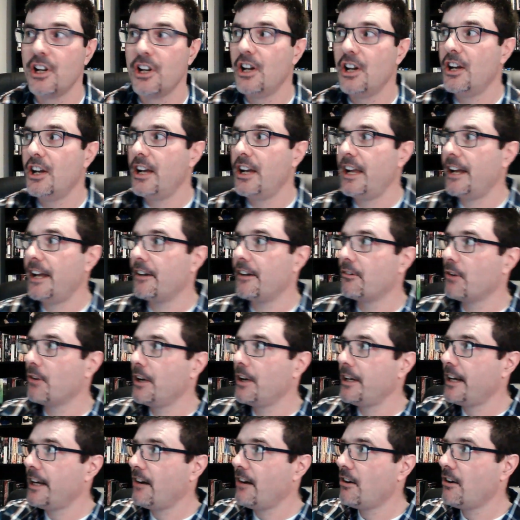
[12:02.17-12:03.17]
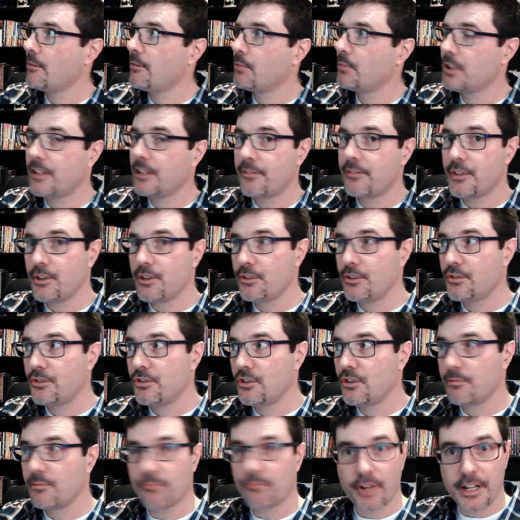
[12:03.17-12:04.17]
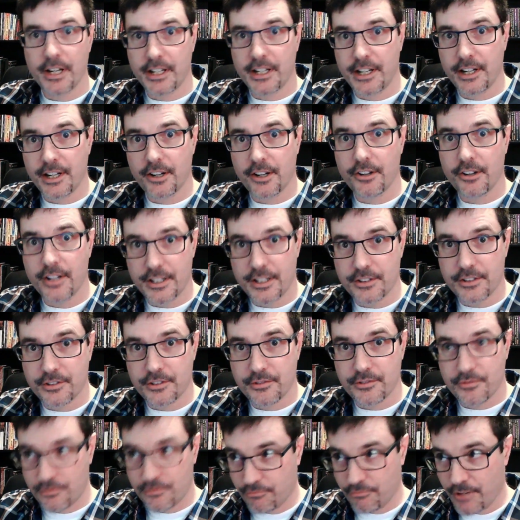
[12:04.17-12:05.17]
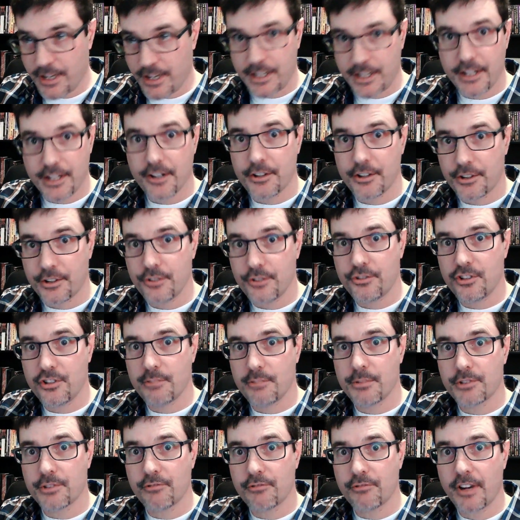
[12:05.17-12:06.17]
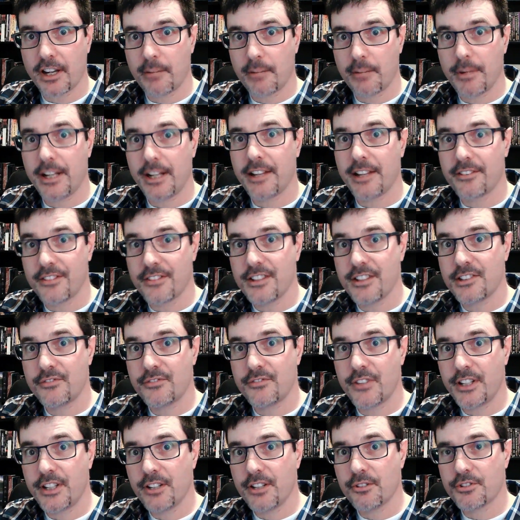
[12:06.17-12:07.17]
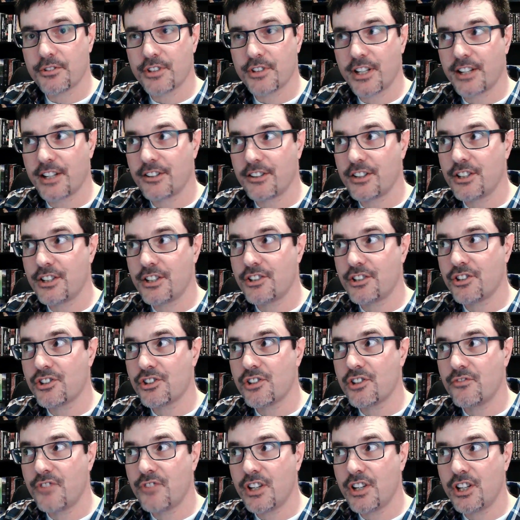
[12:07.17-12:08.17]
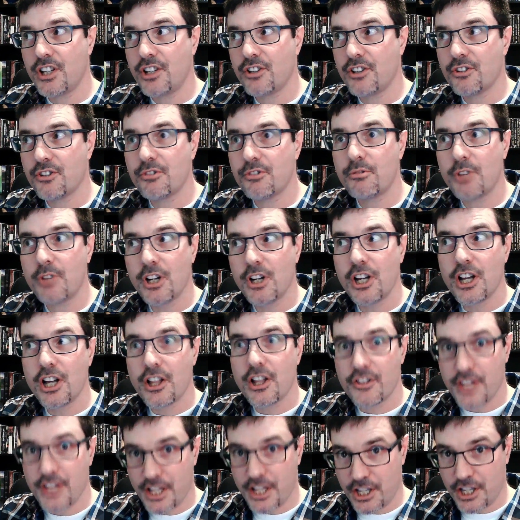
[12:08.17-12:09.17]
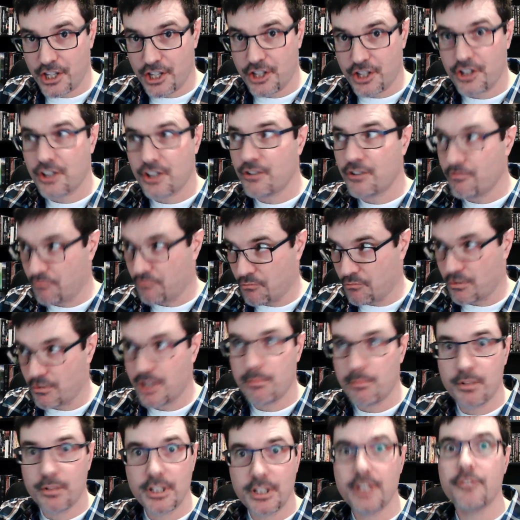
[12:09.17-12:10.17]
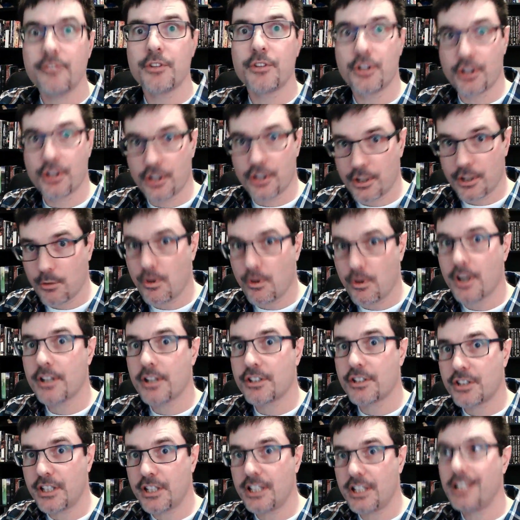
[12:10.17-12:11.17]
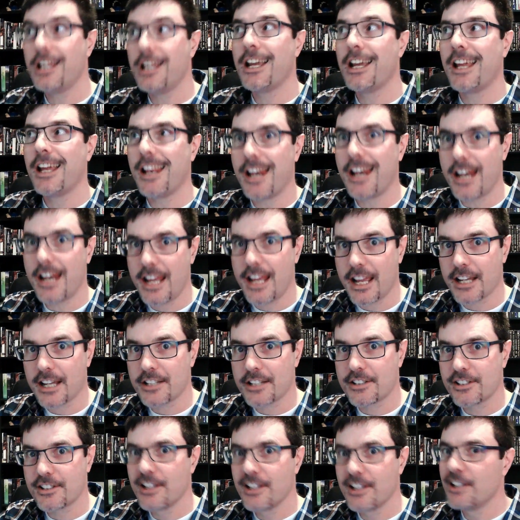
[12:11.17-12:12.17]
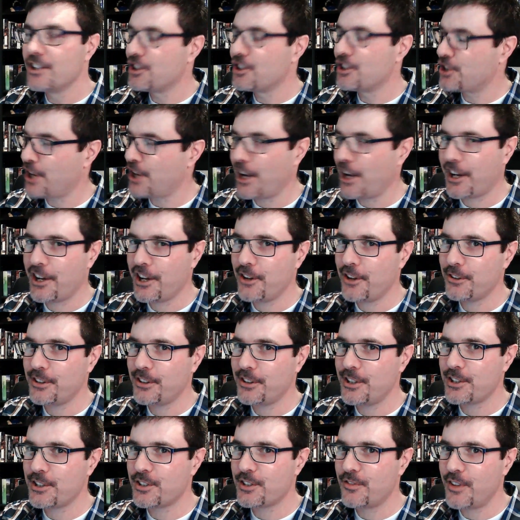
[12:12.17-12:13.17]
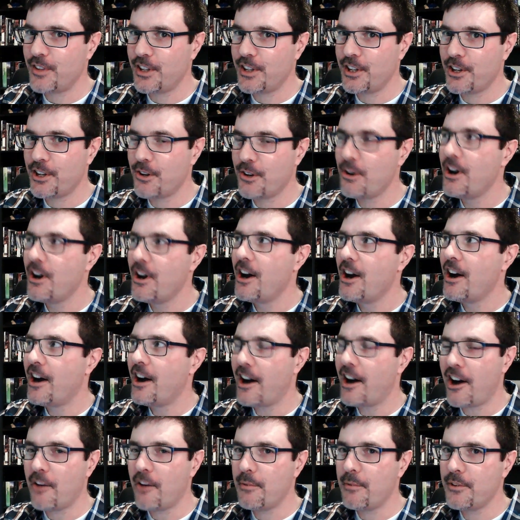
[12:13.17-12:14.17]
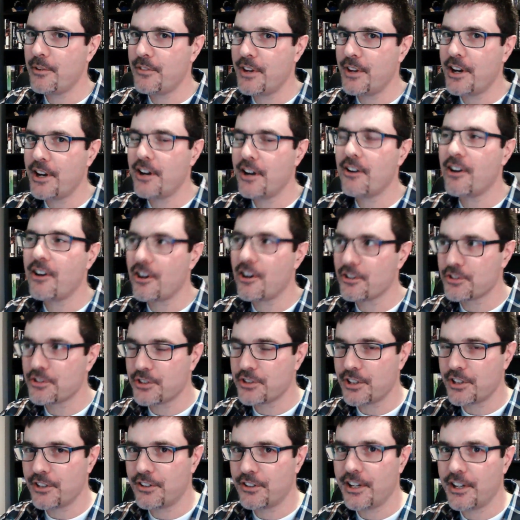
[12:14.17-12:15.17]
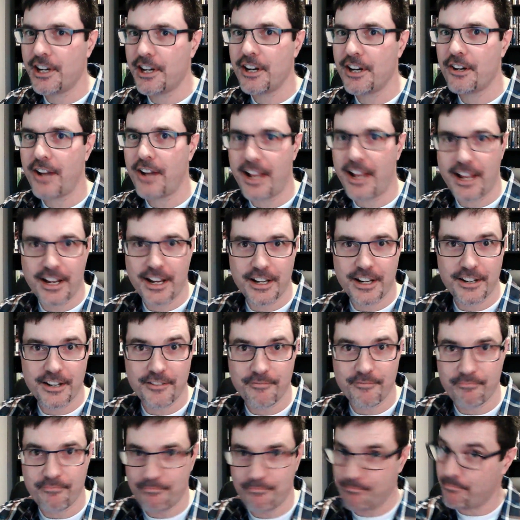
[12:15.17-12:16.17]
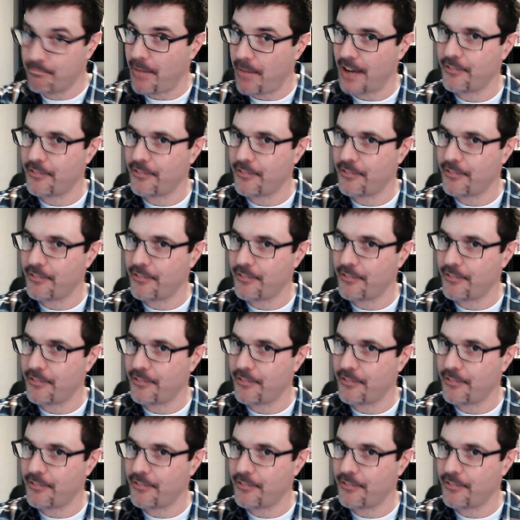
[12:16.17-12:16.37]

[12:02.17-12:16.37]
And right now, I believe YouTube right here, YouTube is recommending this video, saying this is the video that we believe you're going to want to see. And next, check out this video. I'll be there. I'll see you there. And bye for